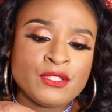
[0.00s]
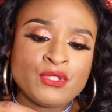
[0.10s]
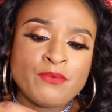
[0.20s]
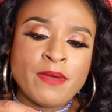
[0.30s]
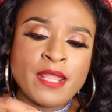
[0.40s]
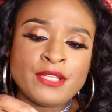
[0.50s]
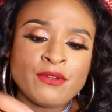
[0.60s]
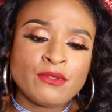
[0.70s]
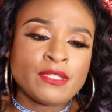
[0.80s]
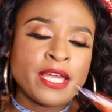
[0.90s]
Too bad I
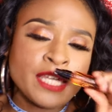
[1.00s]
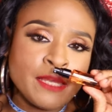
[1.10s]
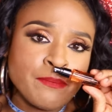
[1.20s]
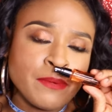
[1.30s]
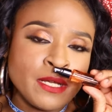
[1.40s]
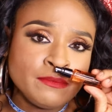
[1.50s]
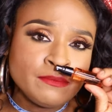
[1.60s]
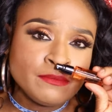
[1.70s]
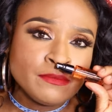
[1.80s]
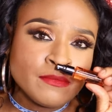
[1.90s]
don't like it, but
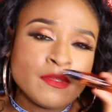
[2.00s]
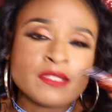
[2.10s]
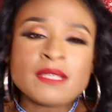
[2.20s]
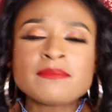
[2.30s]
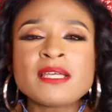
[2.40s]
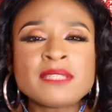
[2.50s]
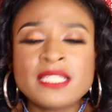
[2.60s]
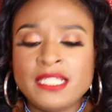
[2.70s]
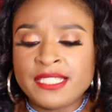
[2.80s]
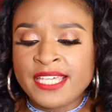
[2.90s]
sometimes
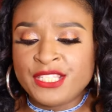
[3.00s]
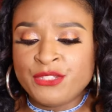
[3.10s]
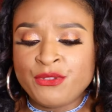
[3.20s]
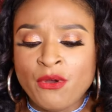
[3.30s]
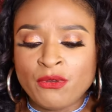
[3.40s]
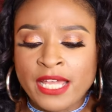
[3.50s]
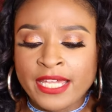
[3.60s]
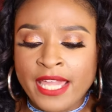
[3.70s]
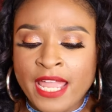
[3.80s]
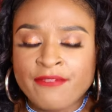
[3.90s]
in these kits, you don't
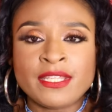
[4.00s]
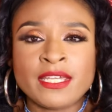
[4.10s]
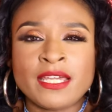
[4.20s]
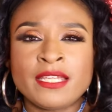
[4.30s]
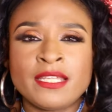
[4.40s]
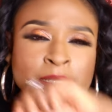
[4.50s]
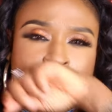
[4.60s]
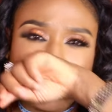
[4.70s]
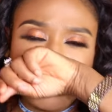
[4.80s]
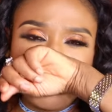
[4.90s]
like everything in
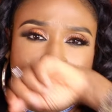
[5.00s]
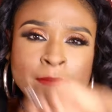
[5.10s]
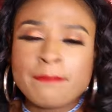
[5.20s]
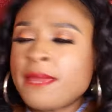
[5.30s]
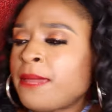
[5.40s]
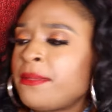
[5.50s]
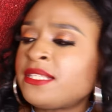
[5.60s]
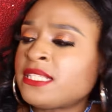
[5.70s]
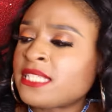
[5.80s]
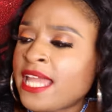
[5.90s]
here. Maybe this
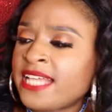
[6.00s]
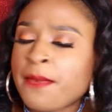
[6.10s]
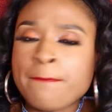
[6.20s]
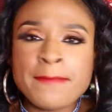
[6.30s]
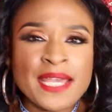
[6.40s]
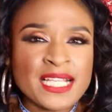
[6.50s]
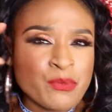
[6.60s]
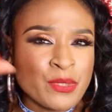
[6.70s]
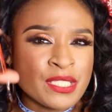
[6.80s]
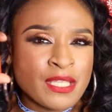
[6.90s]
is nice and mixed
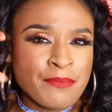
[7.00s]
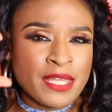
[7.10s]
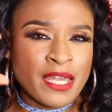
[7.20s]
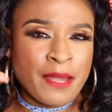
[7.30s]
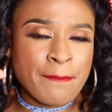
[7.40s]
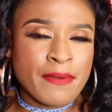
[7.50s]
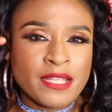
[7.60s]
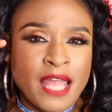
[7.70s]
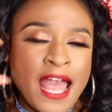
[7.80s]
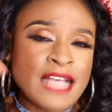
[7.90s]
with something,
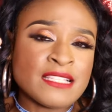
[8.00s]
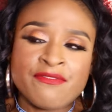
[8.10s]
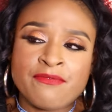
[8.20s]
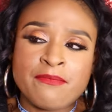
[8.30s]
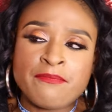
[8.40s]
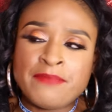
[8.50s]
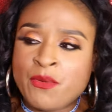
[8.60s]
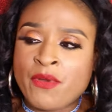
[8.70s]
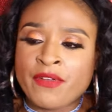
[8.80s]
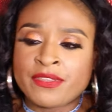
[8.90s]
but as of me
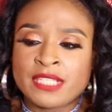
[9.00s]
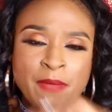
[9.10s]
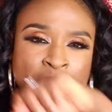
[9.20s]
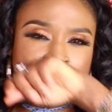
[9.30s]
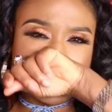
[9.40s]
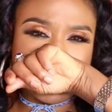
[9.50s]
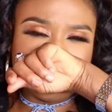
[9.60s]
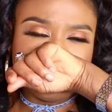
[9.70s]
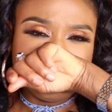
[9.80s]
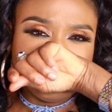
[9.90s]
wearing this by
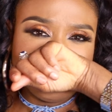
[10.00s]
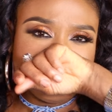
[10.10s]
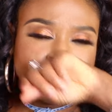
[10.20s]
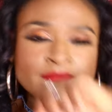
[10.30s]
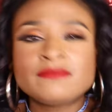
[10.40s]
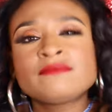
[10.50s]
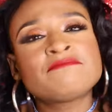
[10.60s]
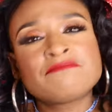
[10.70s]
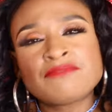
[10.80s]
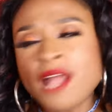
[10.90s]
itself,
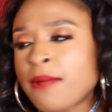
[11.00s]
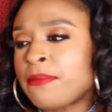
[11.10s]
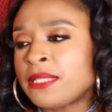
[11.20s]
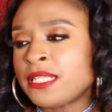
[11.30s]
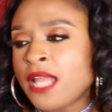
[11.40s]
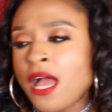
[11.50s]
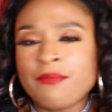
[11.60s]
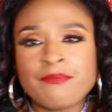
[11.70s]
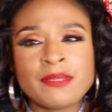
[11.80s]
probably not.